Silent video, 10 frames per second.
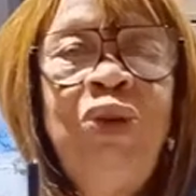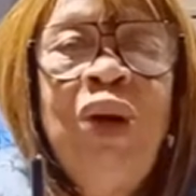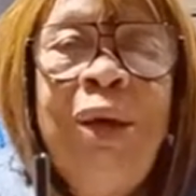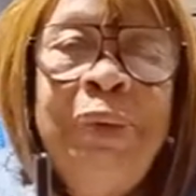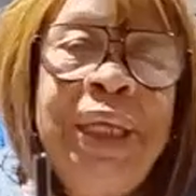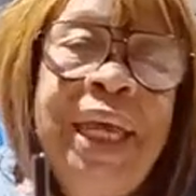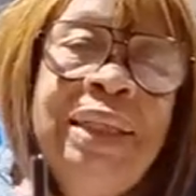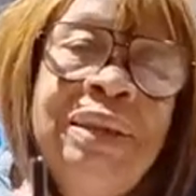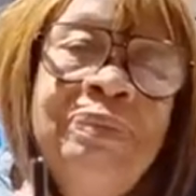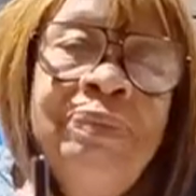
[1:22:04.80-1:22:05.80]
you coming in
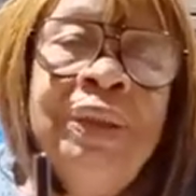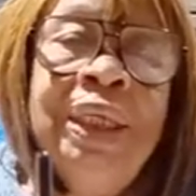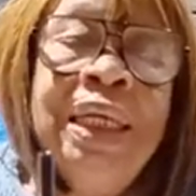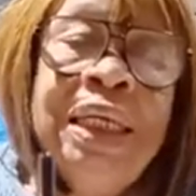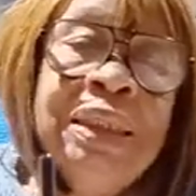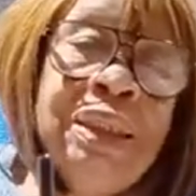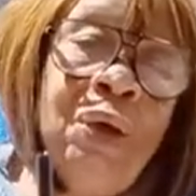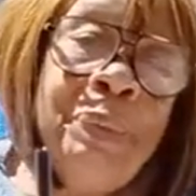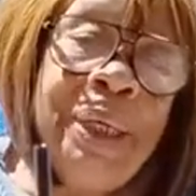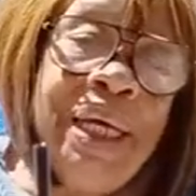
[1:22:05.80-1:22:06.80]
so
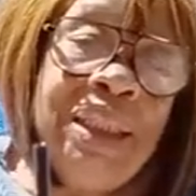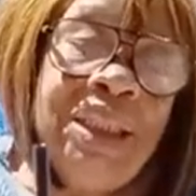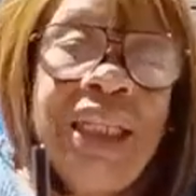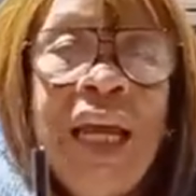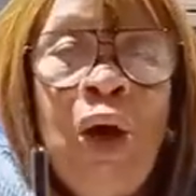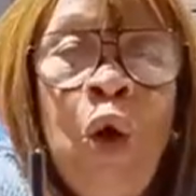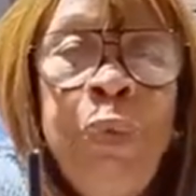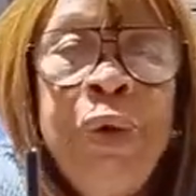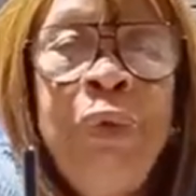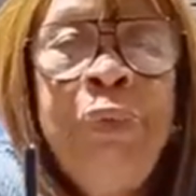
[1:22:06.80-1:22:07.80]
much, and I hope
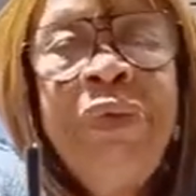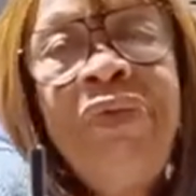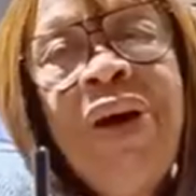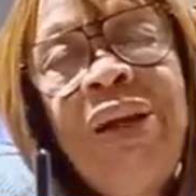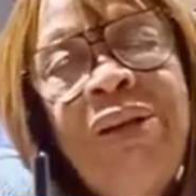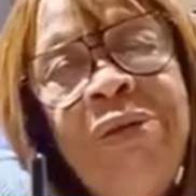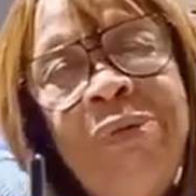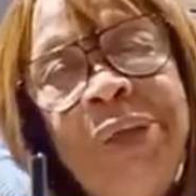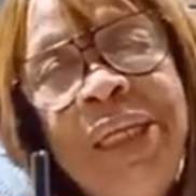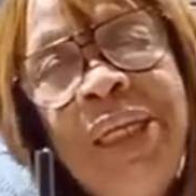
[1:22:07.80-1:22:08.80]
you will be following
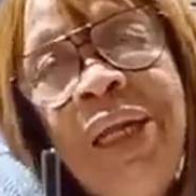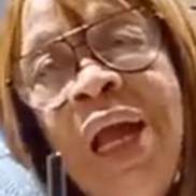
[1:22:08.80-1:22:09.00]
me